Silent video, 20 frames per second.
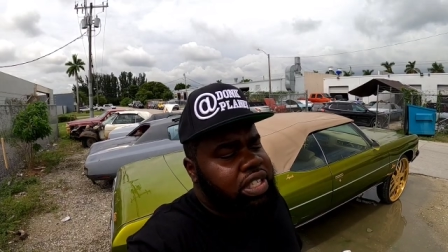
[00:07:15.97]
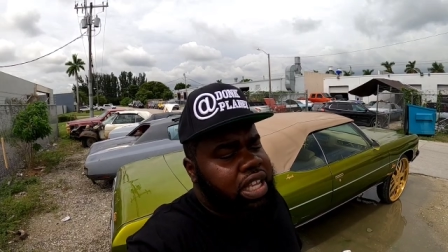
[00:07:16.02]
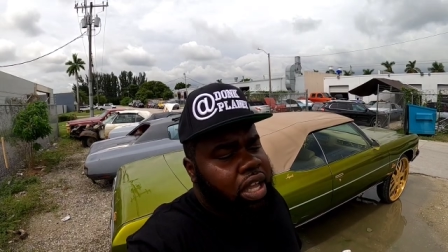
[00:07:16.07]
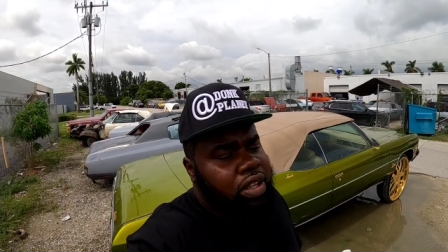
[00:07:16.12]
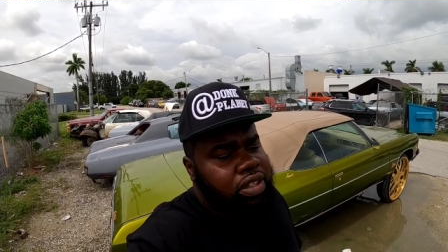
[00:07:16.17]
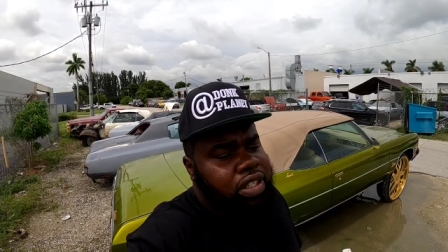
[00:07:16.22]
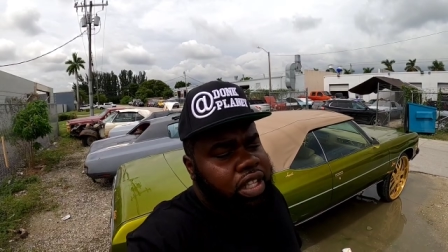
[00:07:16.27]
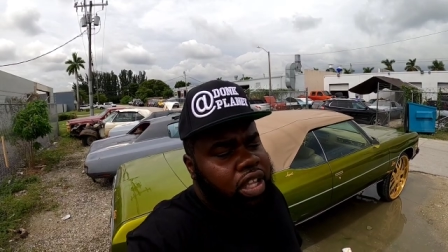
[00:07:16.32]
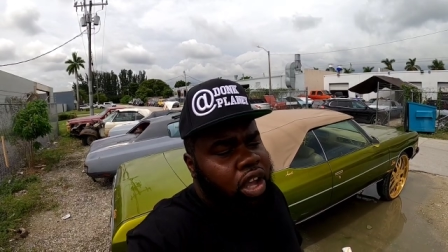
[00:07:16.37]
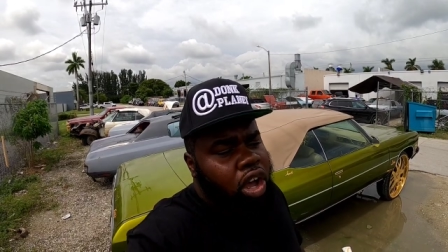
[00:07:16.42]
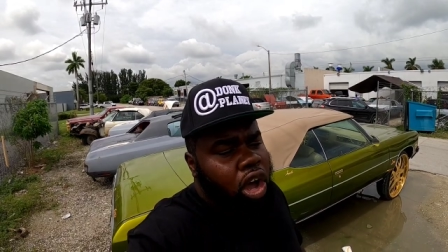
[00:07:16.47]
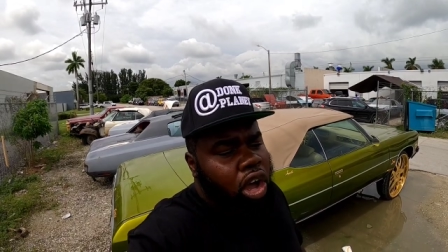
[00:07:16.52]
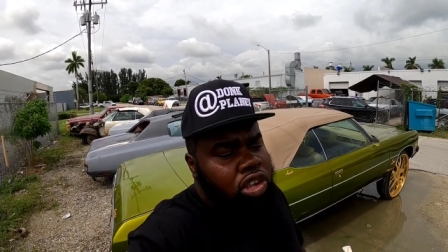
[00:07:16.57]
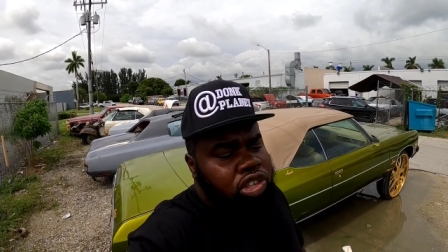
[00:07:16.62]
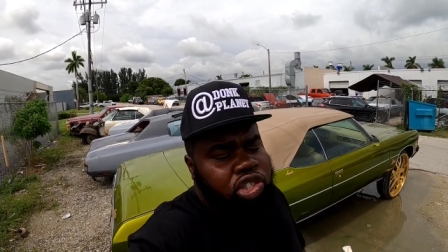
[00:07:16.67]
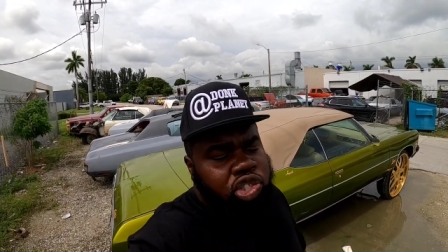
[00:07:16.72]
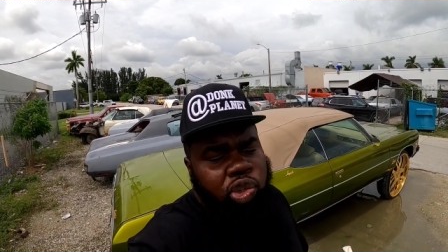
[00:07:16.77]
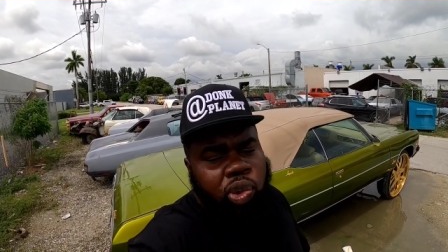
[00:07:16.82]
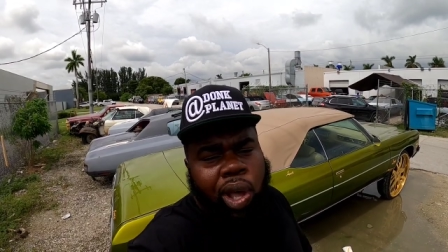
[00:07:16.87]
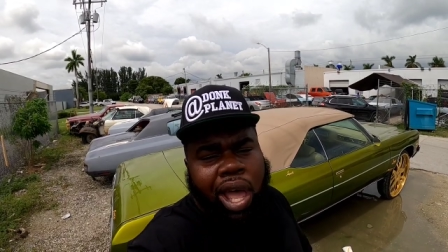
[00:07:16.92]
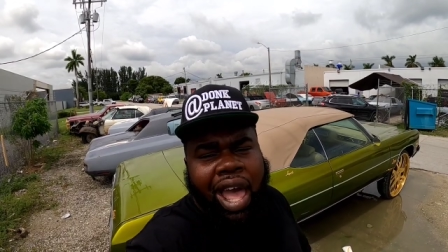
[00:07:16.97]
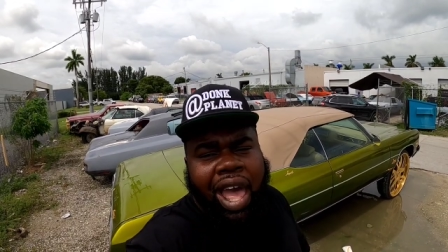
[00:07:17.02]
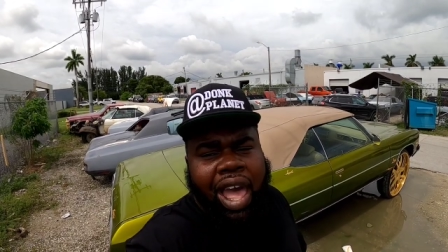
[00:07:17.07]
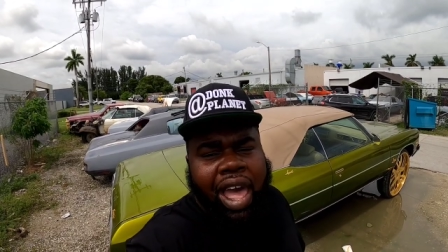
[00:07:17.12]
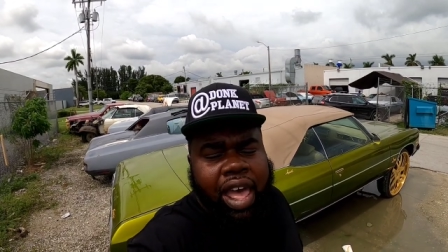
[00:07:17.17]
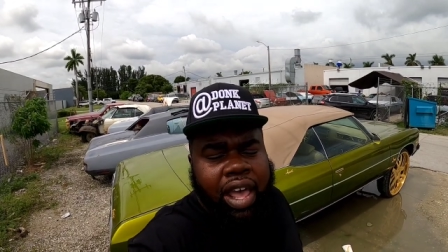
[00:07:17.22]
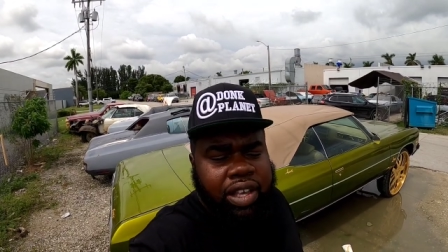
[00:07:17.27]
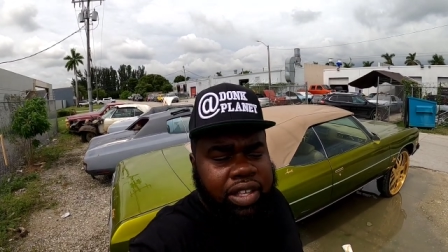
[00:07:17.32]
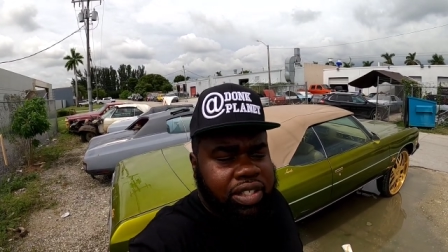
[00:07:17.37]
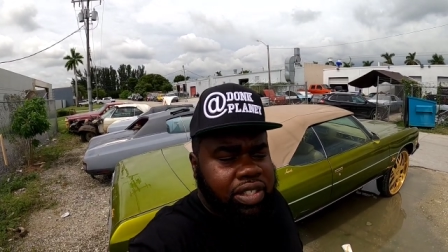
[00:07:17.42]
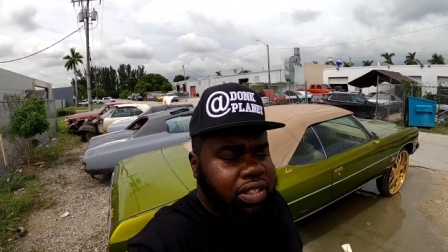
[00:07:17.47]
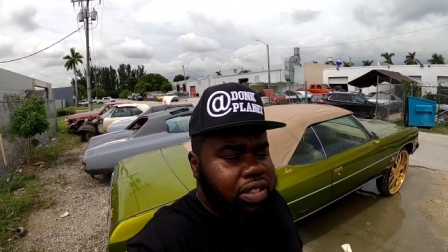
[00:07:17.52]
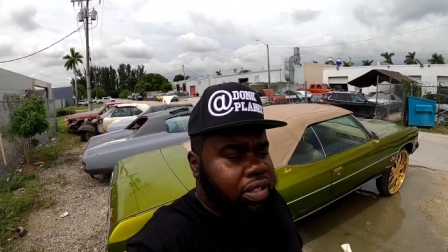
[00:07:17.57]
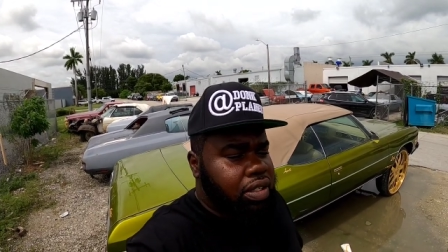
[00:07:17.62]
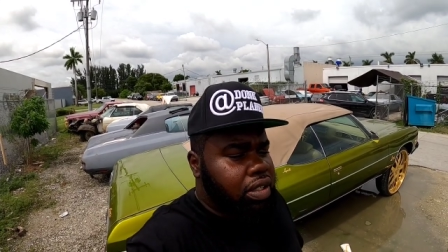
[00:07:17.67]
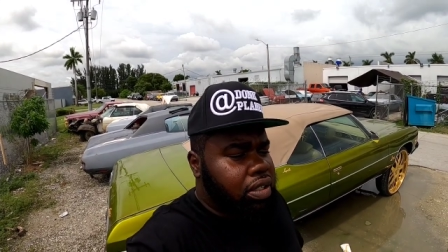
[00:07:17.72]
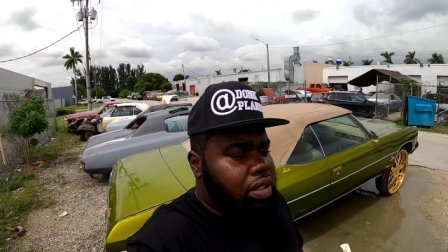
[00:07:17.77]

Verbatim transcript: else out there also asked